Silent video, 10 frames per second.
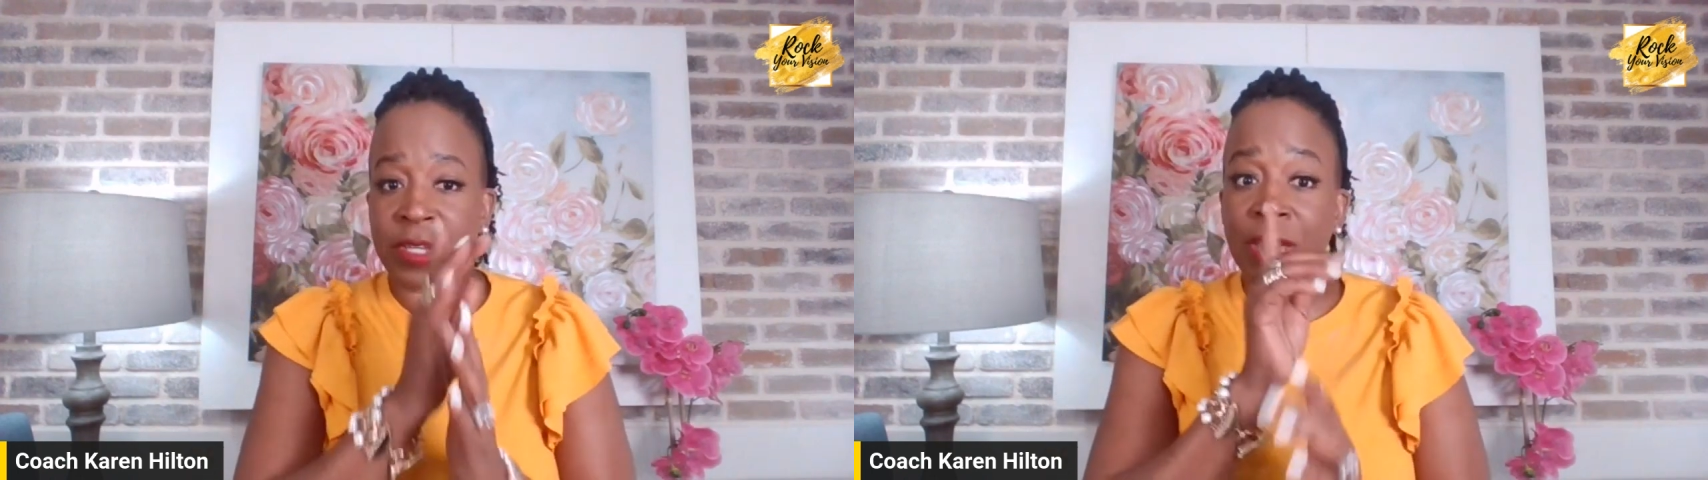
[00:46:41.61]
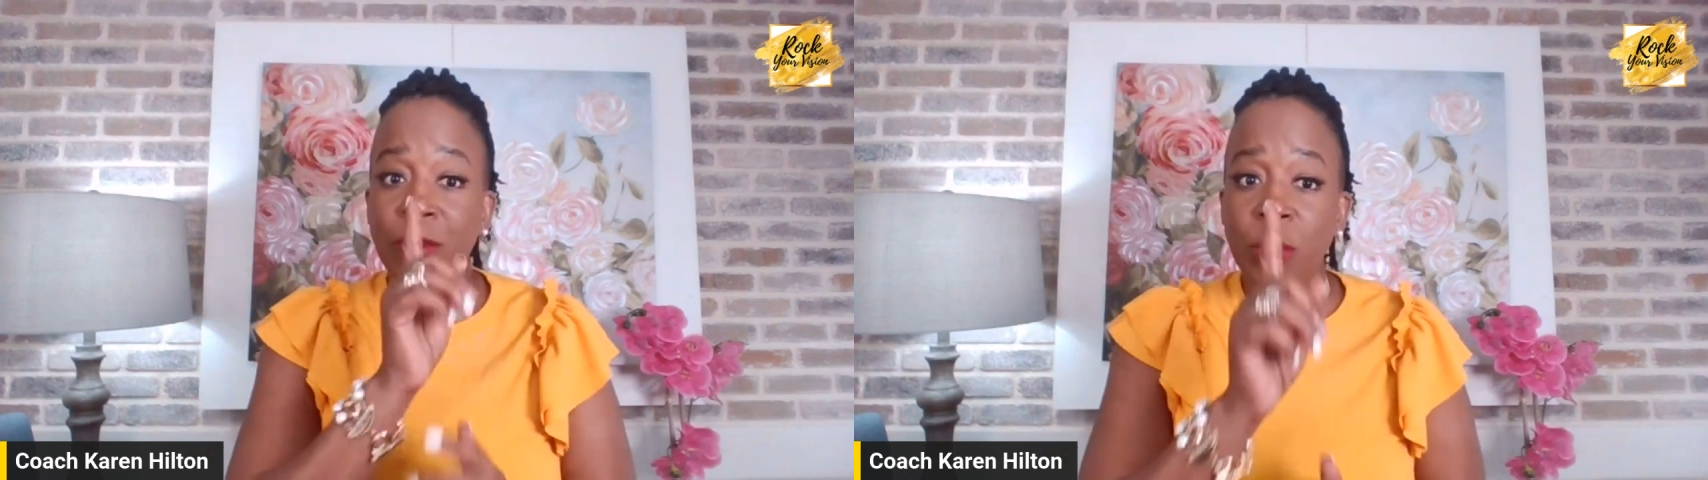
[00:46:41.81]

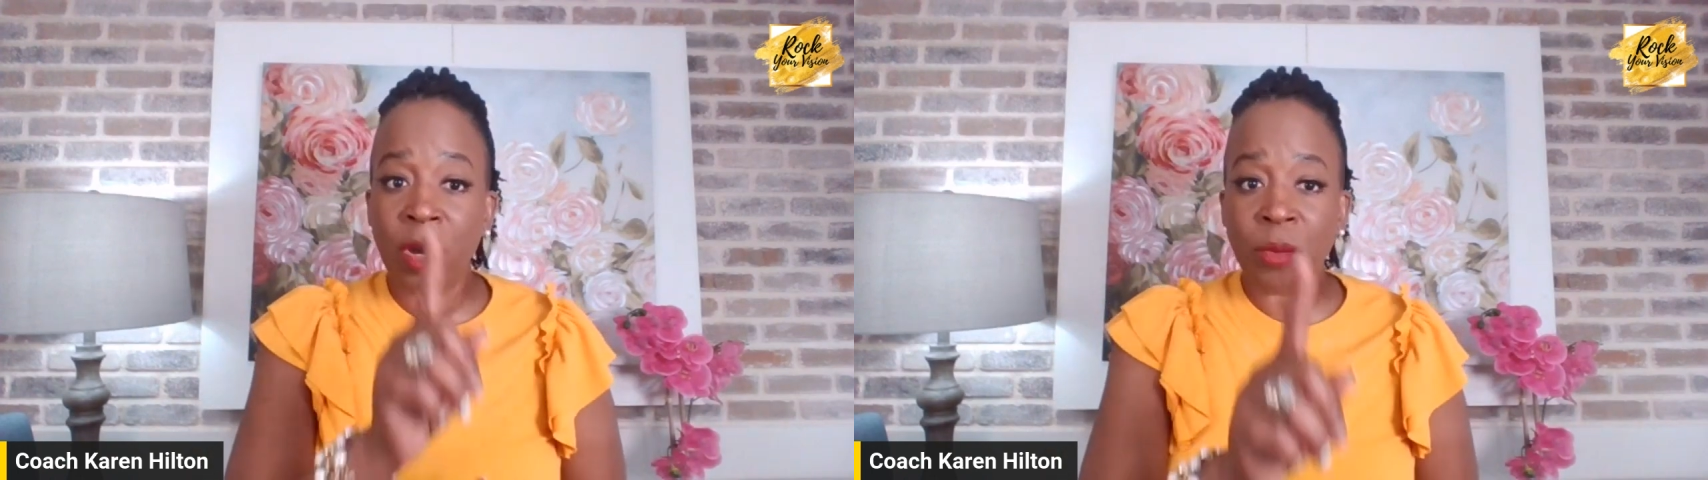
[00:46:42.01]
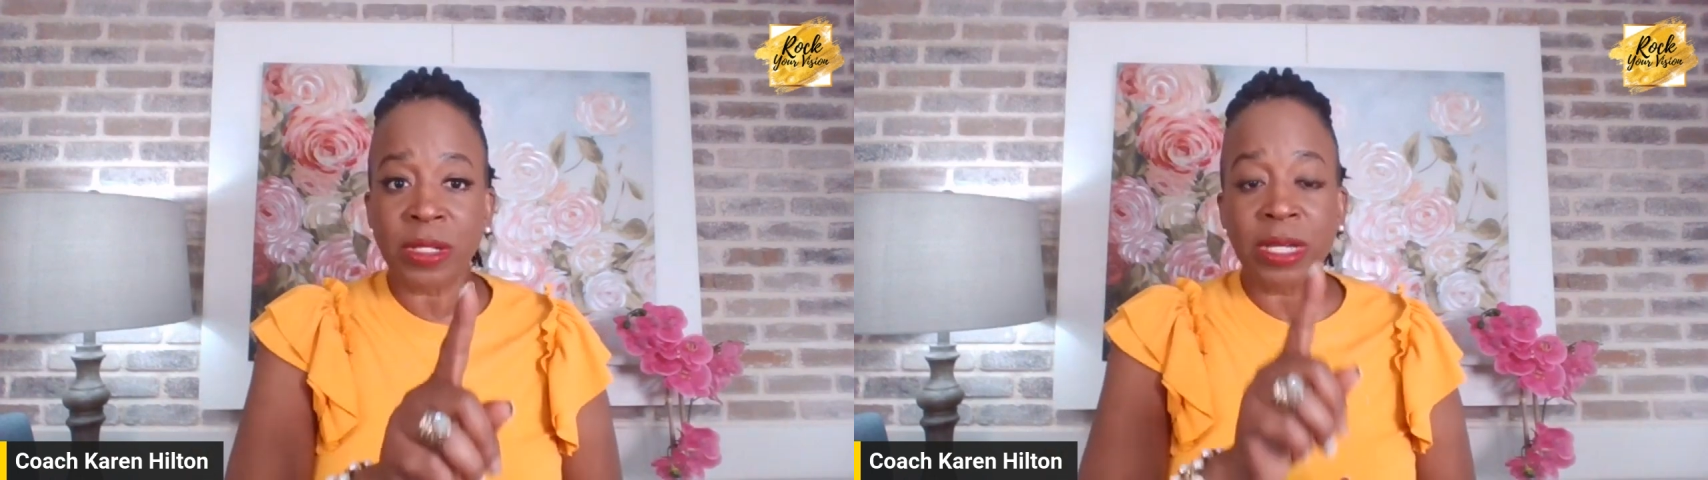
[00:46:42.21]
if you are
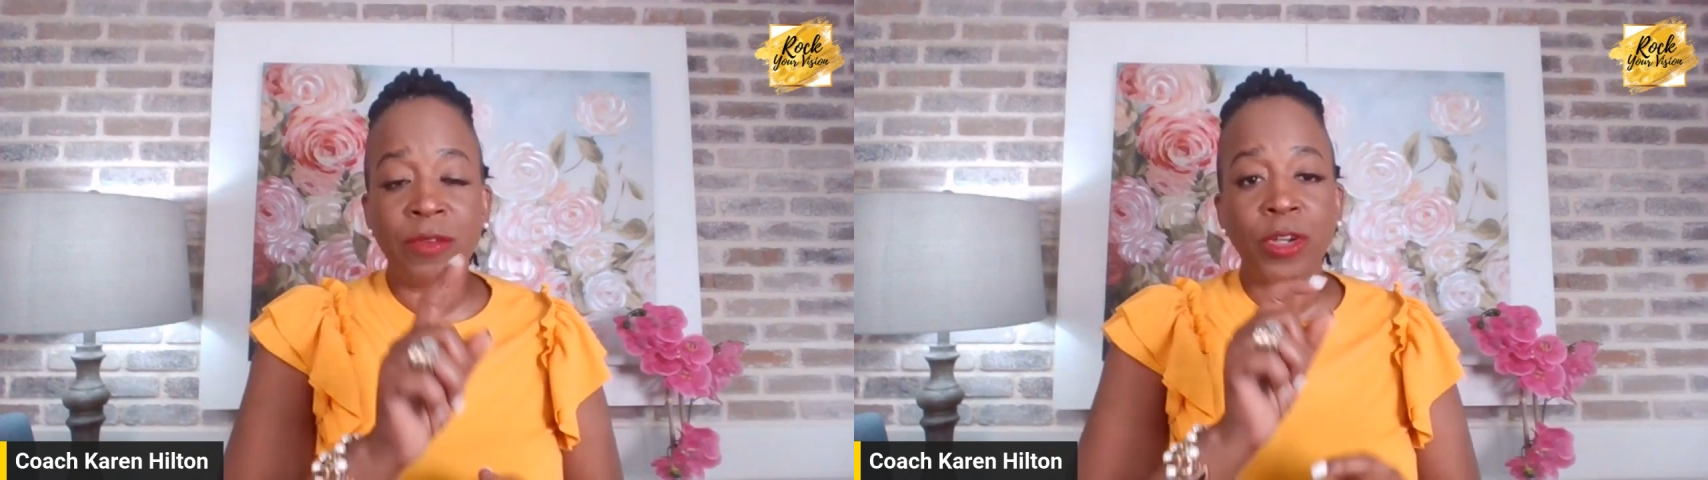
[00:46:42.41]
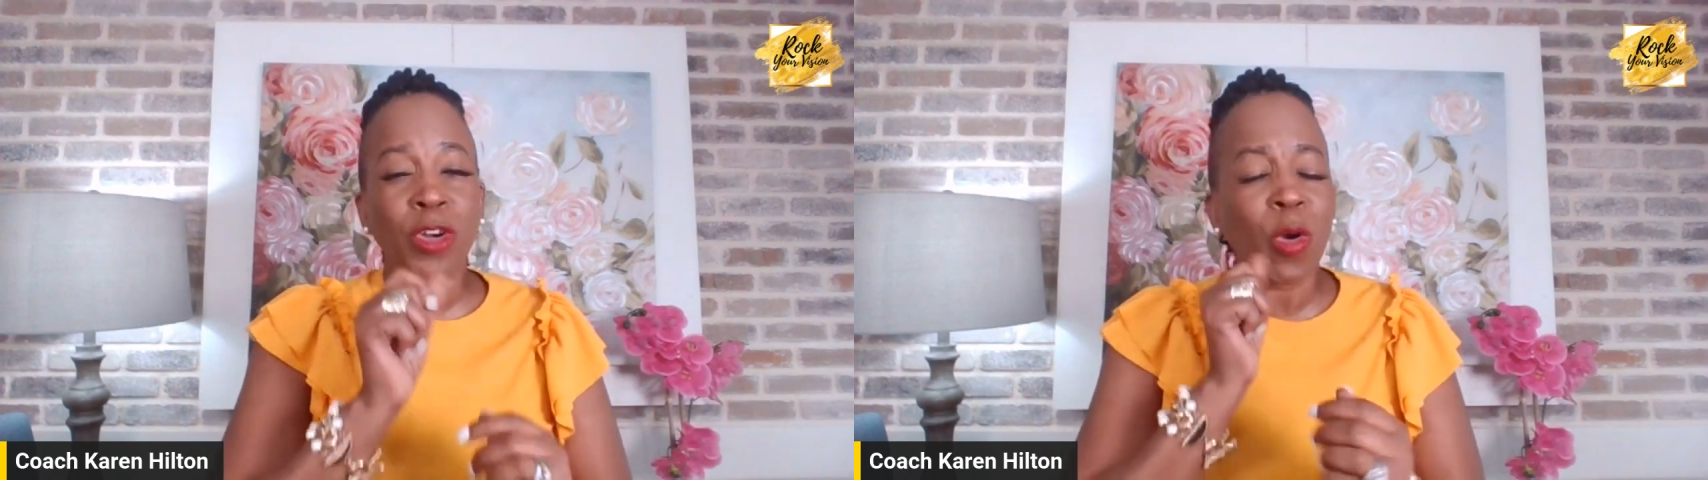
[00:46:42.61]
a believer,
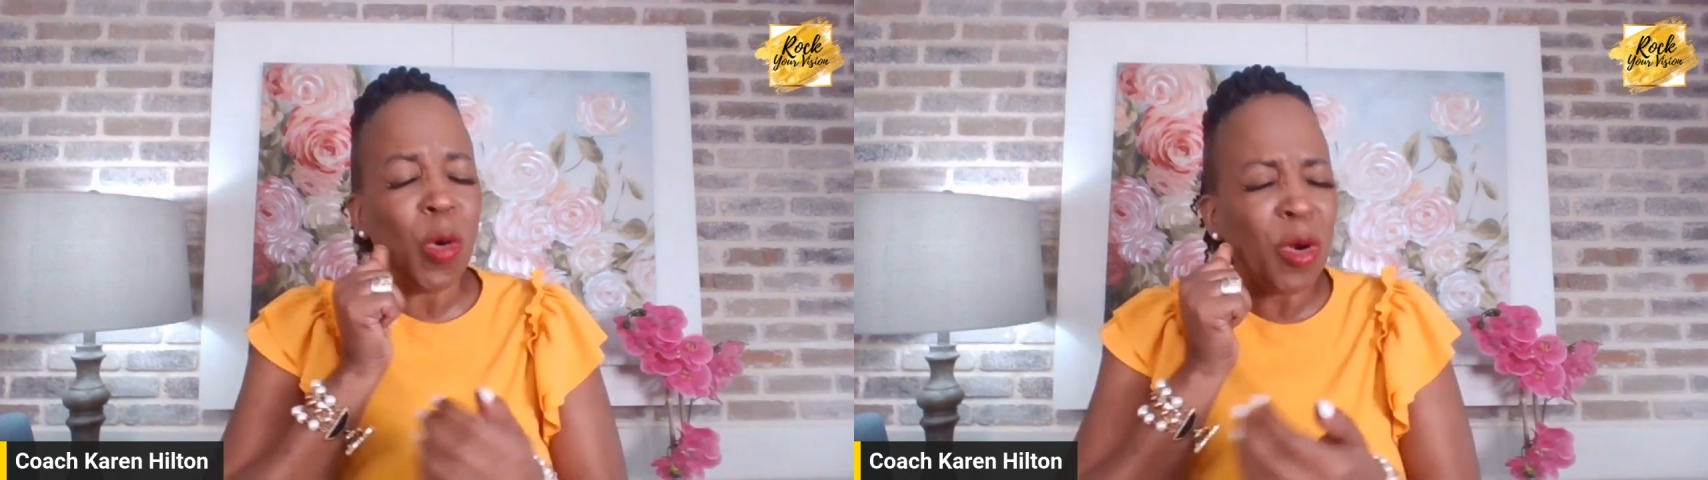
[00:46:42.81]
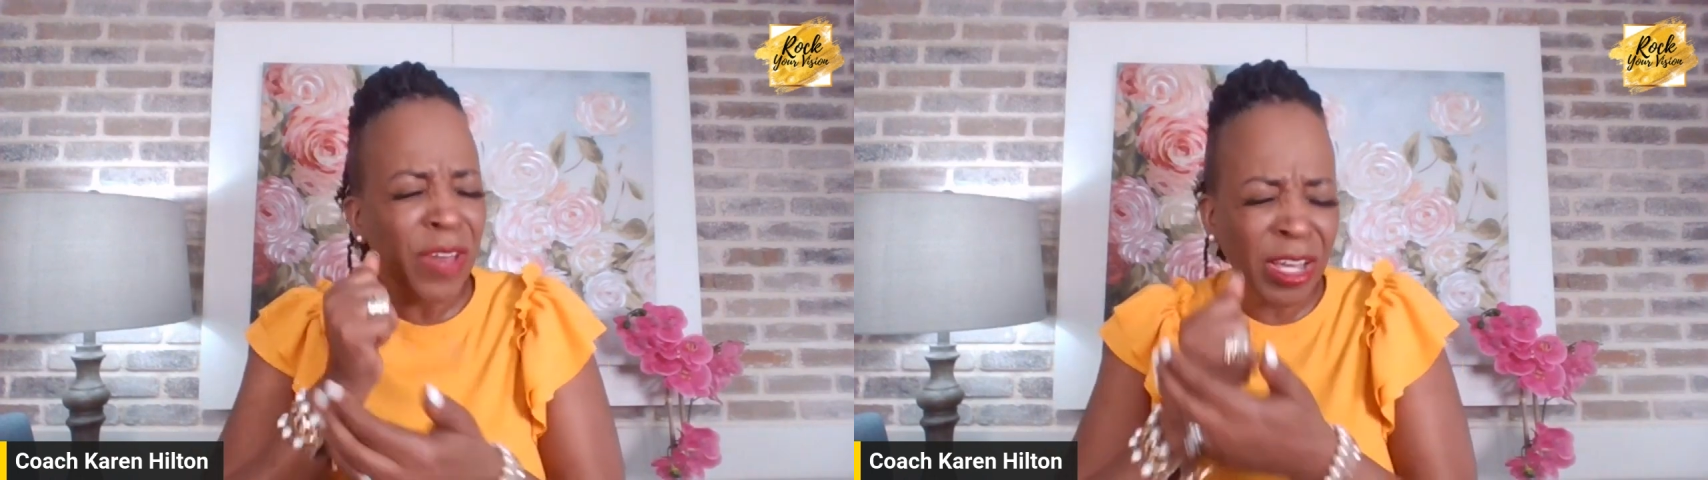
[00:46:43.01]
your
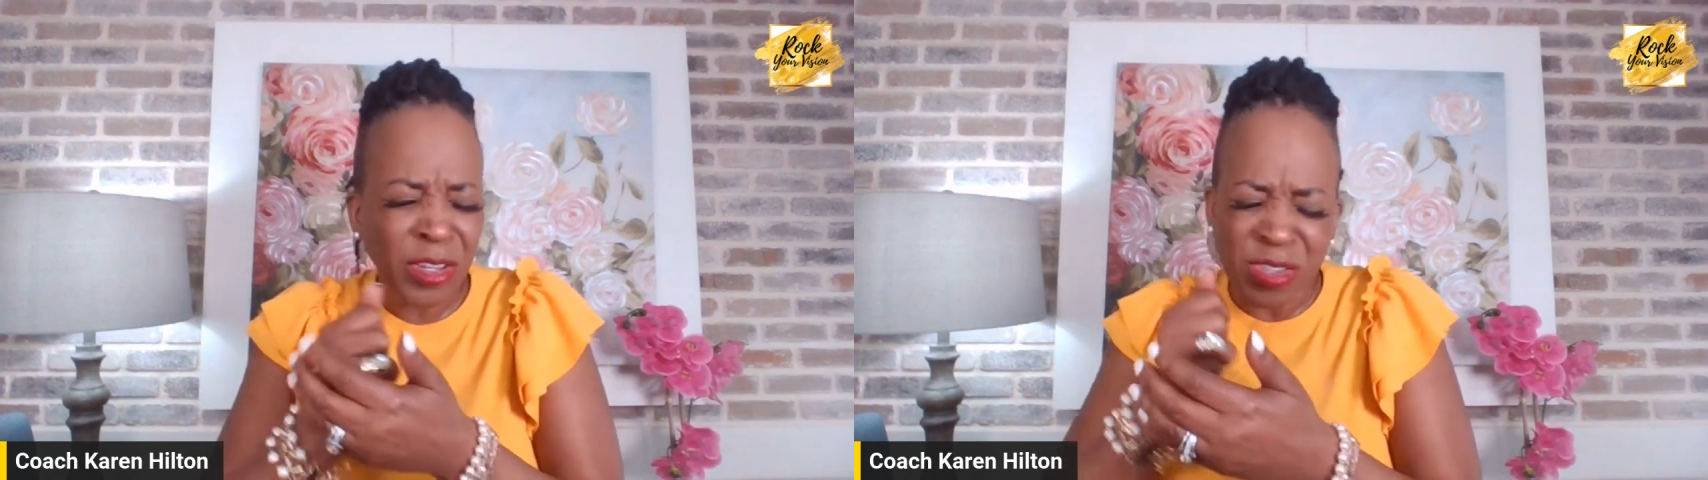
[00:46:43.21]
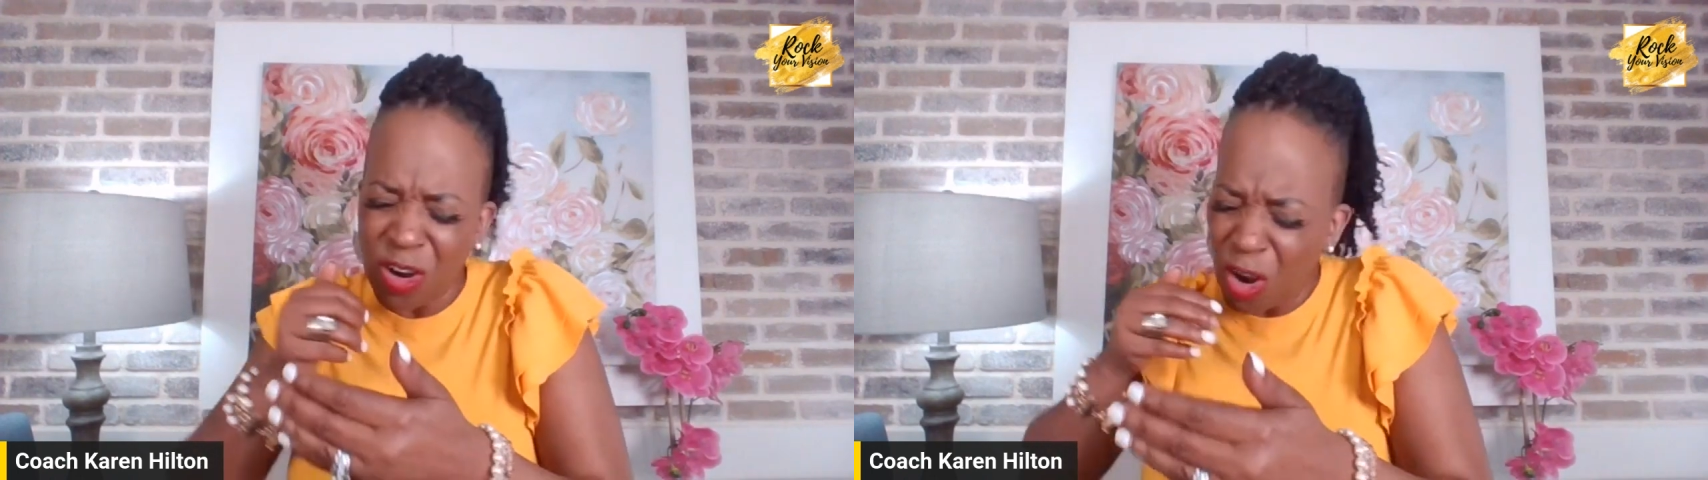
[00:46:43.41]
core
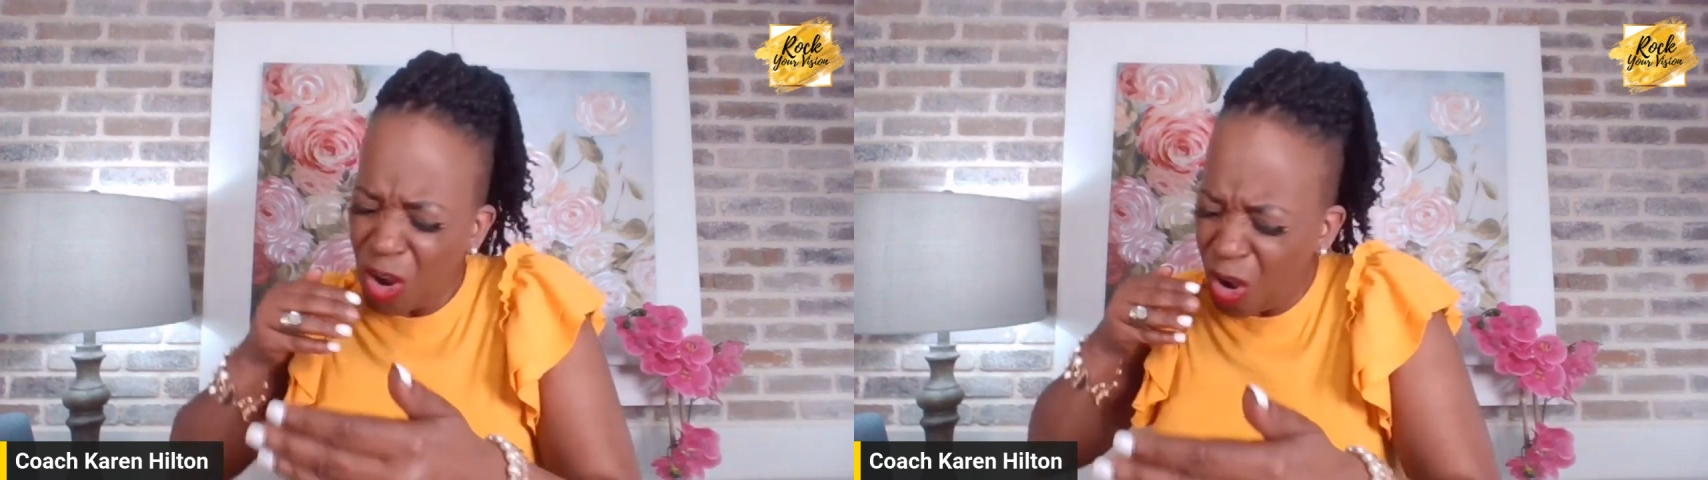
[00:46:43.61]
values are